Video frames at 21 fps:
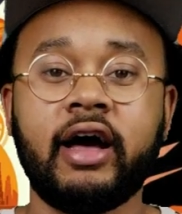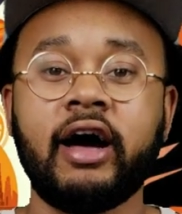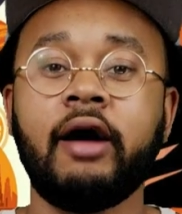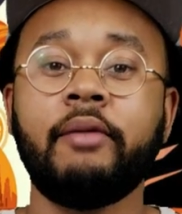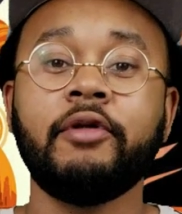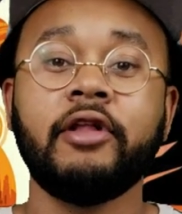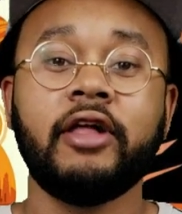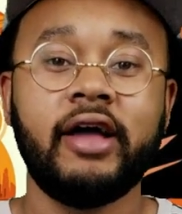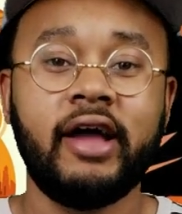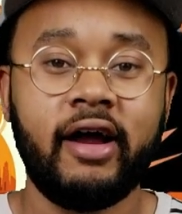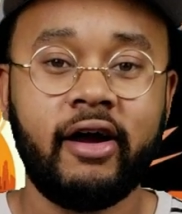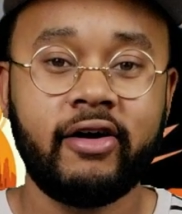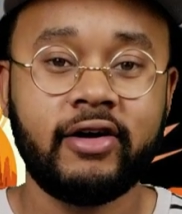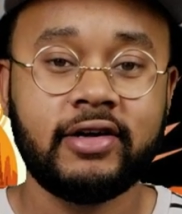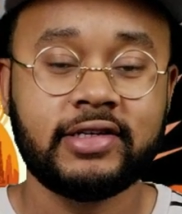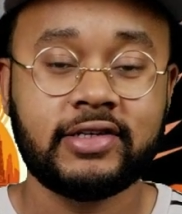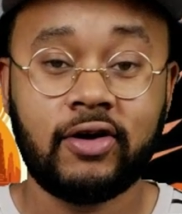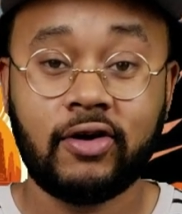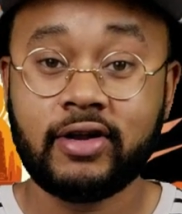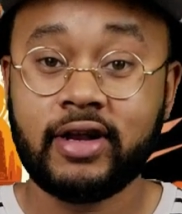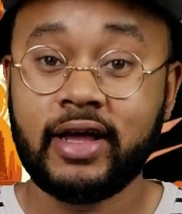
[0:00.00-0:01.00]
Kamala
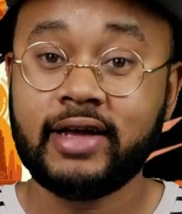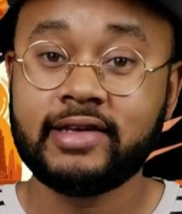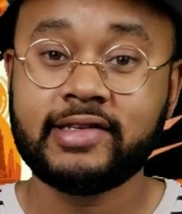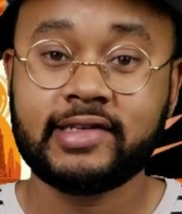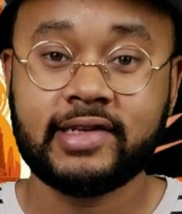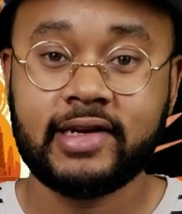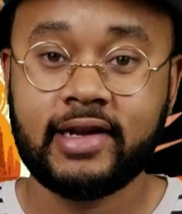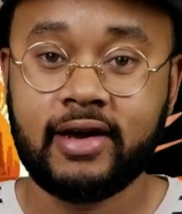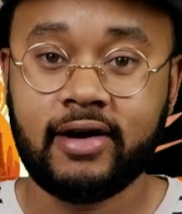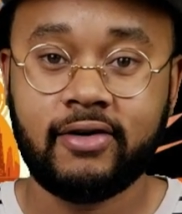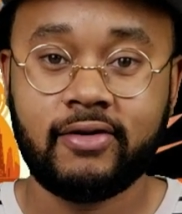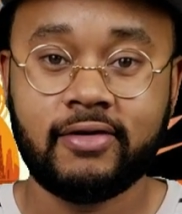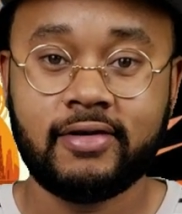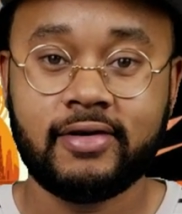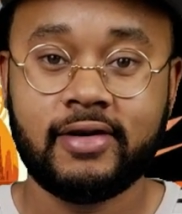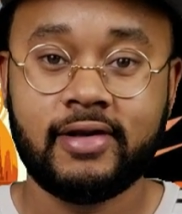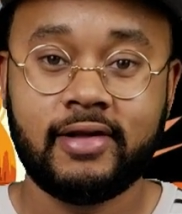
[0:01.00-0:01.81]
Harris on SNL.